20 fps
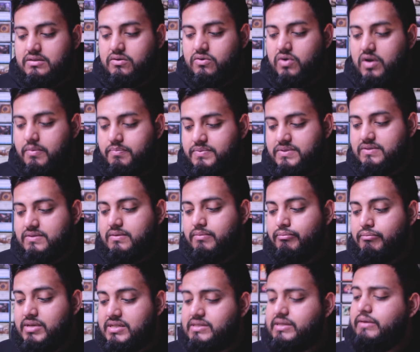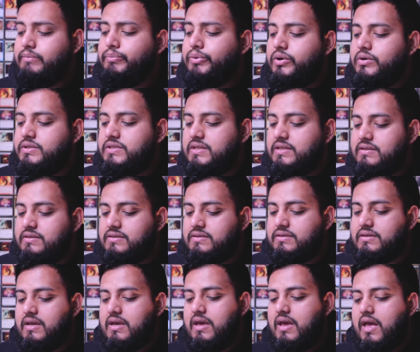crypts, missing
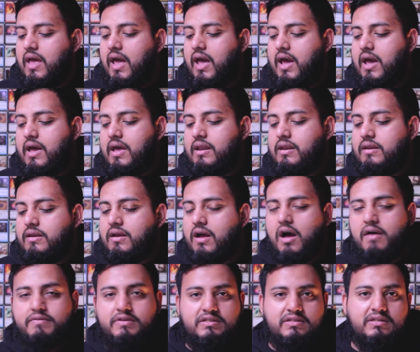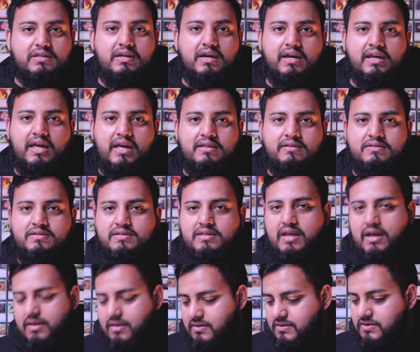persons, and obviously against
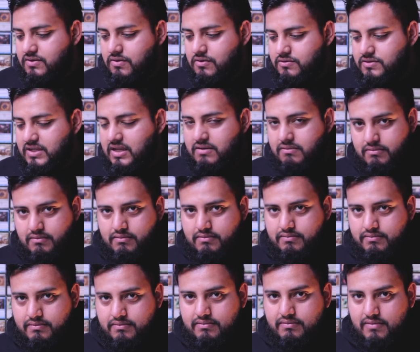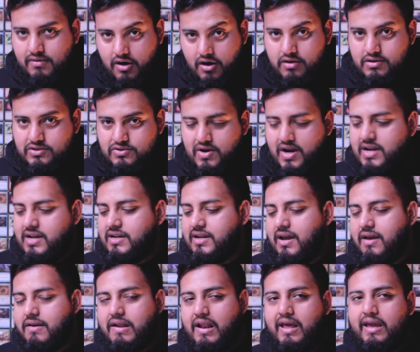death. So those that aren't trying to
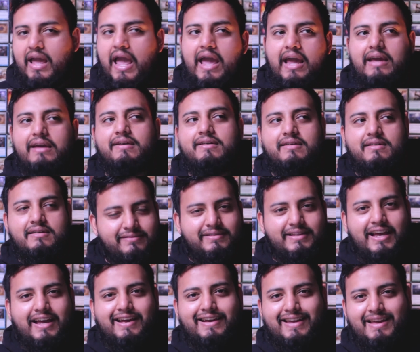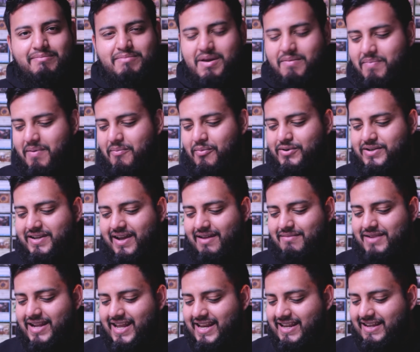die, like, hey, give me a bit more
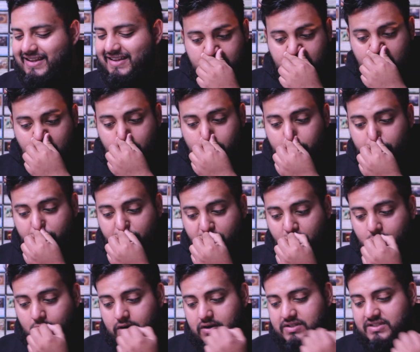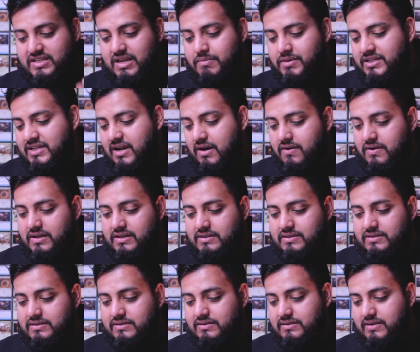time, lady. Known for
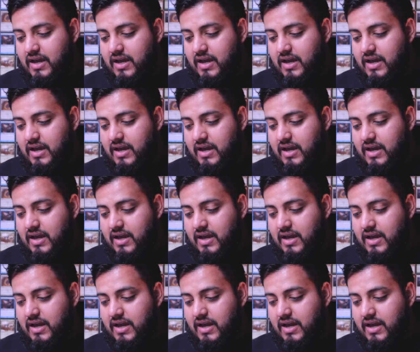cemeteries,